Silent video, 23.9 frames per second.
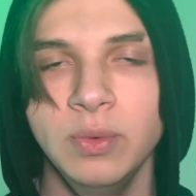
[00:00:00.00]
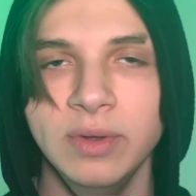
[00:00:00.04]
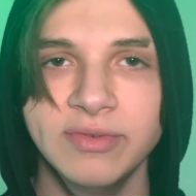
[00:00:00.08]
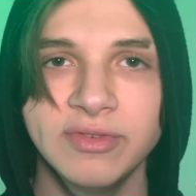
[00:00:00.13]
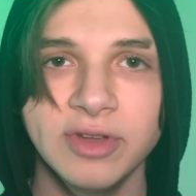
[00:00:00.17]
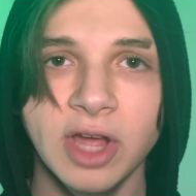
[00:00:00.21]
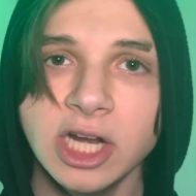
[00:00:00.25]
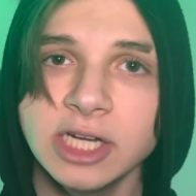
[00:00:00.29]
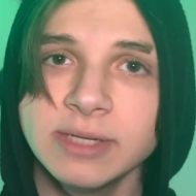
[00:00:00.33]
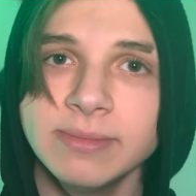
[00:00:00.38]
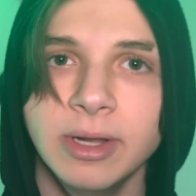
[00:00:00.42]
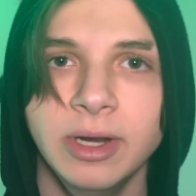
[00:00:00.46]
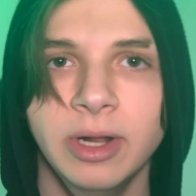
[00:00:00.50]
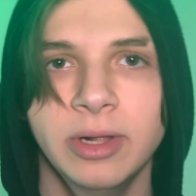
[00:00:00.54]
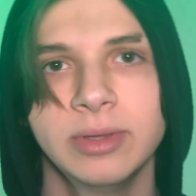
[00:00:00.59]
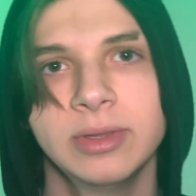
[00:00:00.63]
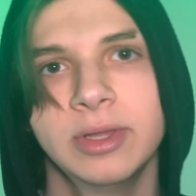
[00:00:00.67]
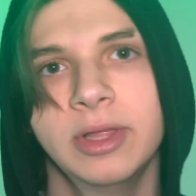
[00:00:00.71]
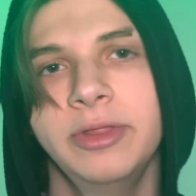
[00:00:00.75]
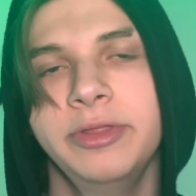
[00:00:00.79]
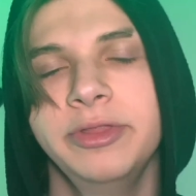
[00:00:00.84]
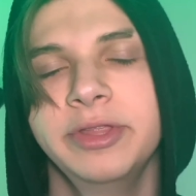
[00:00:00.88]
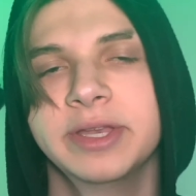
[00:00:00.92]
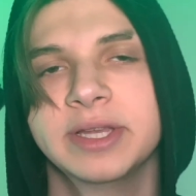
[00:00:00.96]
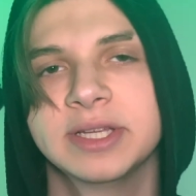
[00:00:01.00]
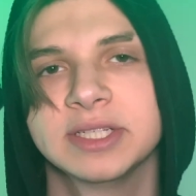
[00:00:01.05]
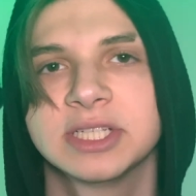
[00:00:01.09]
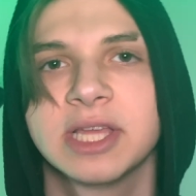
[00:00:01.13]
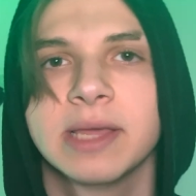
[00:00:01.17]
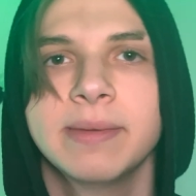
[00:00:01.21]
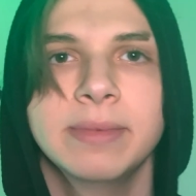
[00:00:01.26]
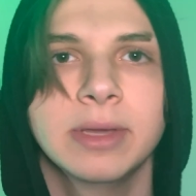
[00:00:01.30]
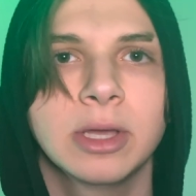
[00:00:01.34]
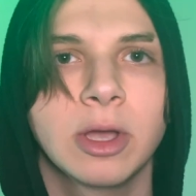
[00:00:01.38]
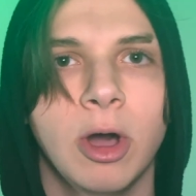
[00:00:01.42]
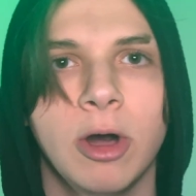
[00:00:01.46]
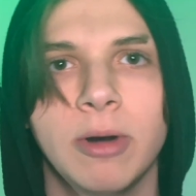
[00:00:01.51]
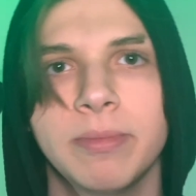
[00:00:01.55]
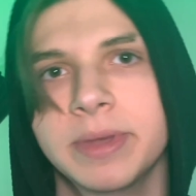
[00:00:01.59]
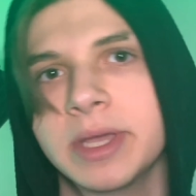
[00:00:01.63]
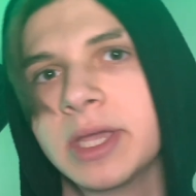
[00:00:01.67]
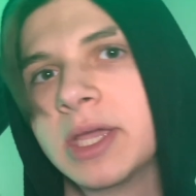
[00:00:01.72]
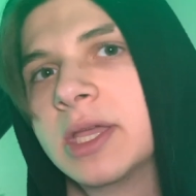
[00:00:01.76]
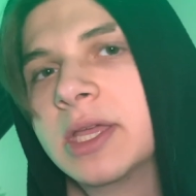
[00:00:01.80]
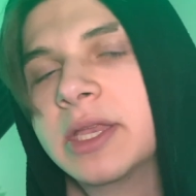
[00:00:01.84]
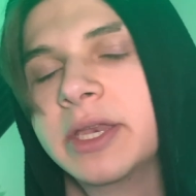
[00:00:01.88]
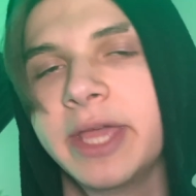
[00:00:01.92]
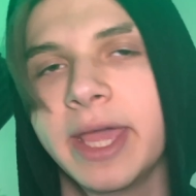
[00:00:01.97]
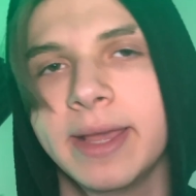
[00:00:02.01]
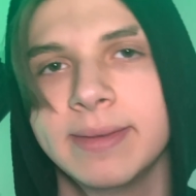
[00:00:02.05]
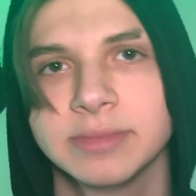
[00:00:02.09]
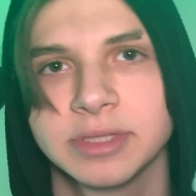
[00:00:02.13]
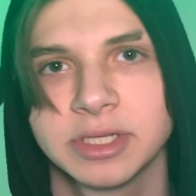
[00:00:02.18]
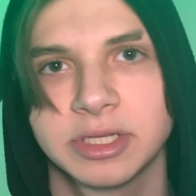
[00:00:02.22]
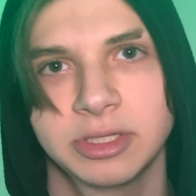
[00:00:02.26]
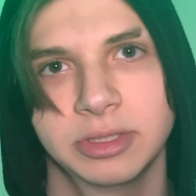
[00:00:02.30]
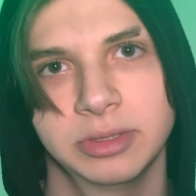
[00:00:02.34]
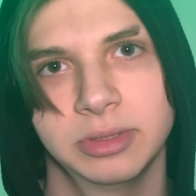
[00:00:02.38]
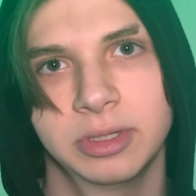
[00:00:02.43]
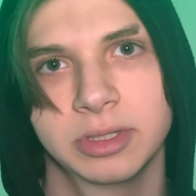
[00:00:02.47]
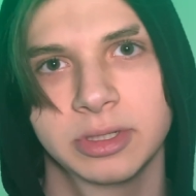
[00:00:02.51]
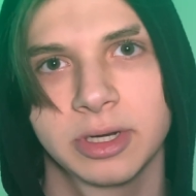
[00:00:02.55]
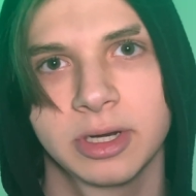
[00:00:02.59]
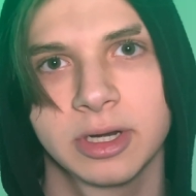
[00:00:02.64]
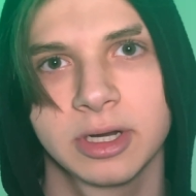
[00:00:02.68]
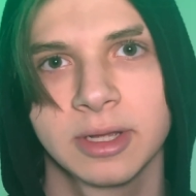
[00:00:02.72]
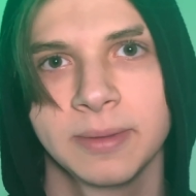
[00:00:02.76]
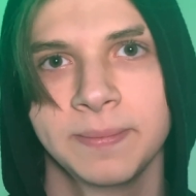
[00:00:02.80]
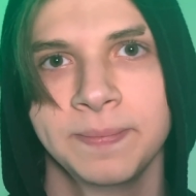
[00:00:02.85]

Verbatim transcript: We've talked about how loneliness can be calming in games like The Long Dark,